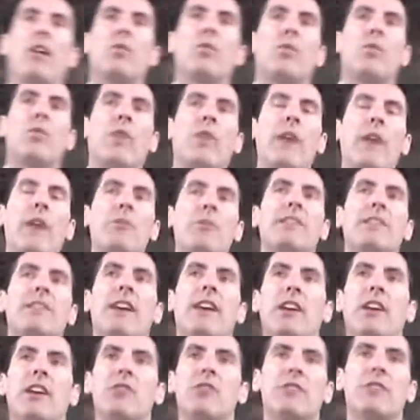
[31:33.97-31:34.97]
what I would
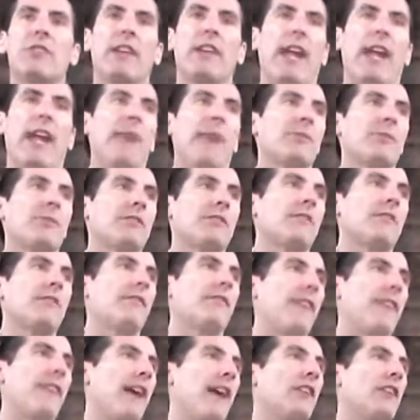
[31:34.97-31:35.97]
tell you is, an absence of
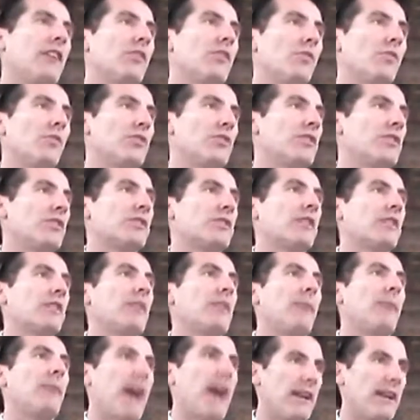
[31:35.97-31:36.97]
value, we're just a
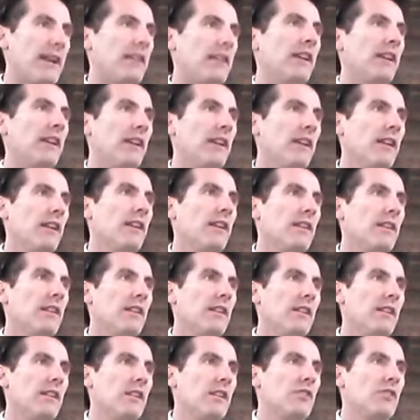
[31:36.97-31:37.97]
commodity.
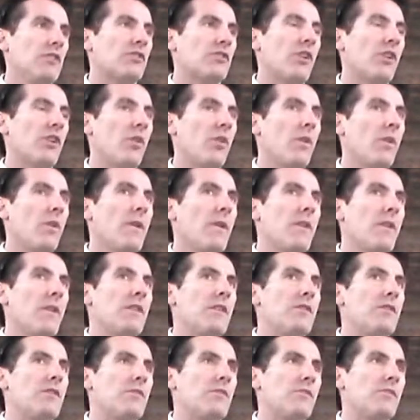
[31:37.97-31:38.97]
So
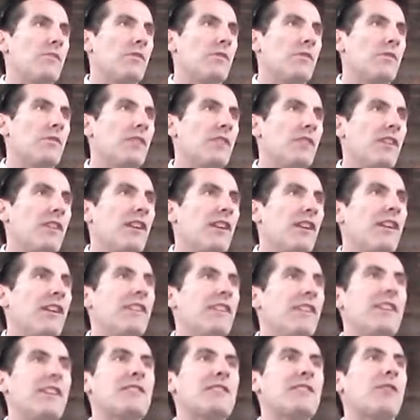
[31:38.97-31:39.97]

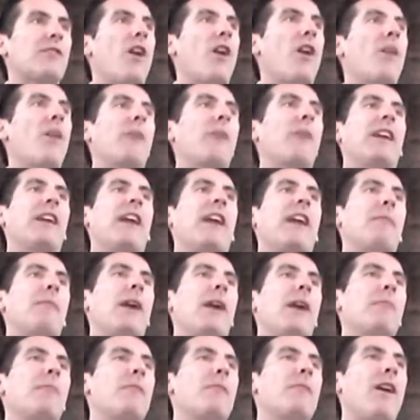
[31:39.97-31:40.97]
this, oh my God,
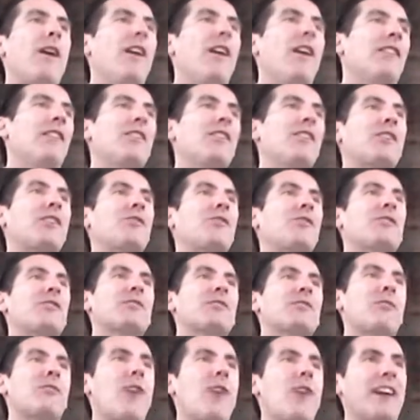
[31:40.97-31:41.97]
my look who
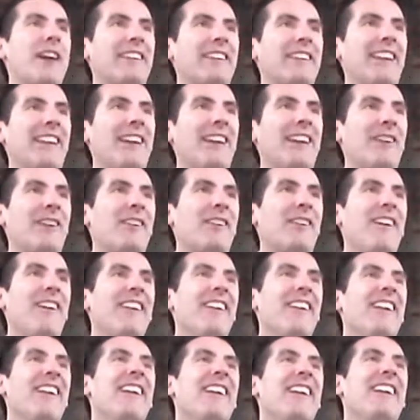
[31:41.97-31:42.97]
just walked in
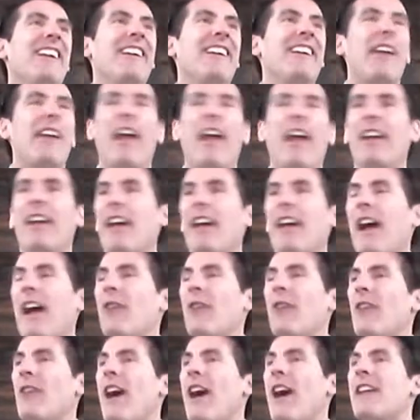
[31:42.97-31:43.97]
here. Hey,
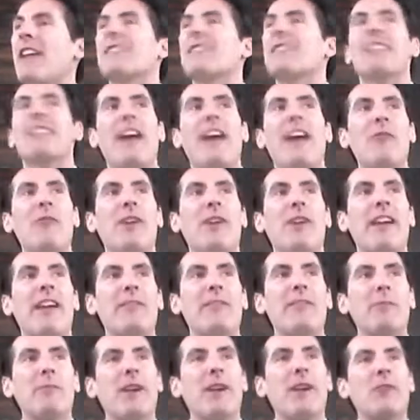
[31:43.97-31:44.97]
I want
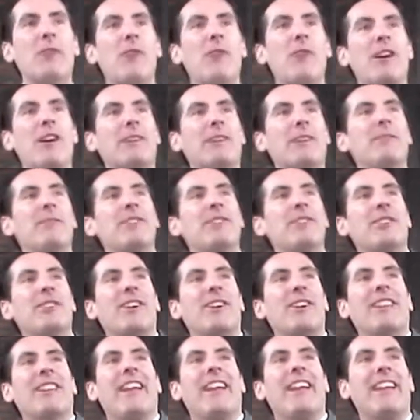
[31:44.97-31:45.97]
everybody to welcome this
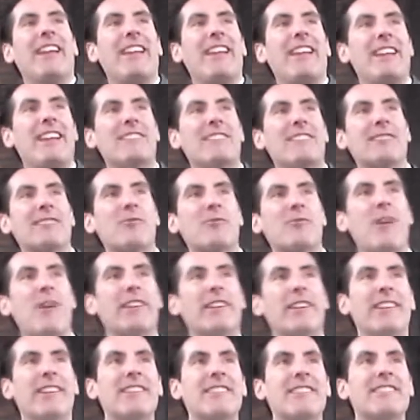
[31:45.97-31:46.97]
young lady that just
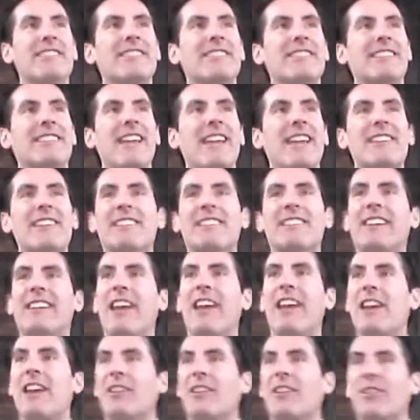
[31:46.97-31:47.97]
walked in. This is Leslie
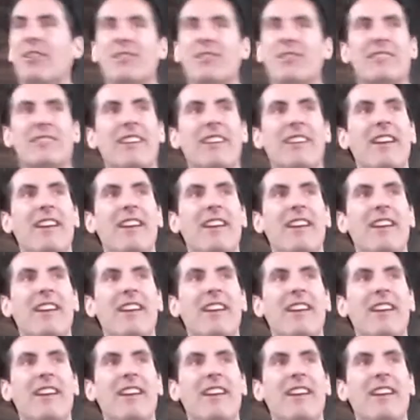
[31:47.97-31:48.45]
Akers.